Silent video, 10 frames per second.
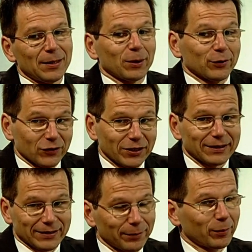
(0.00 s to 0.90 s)
But if it
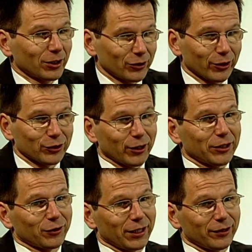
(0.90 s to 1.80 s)
takes $10 million to
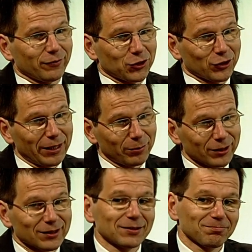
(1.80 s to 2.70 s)
educate a venture
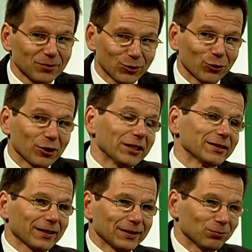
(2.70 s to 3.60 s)
capitalist, you don't
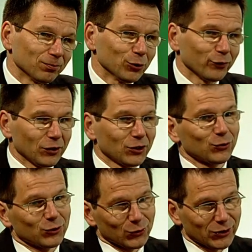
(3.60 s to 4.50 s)
easily move
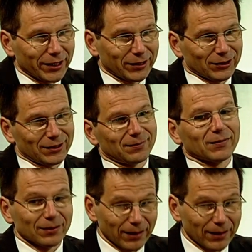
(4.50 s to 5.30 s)
into new sectors.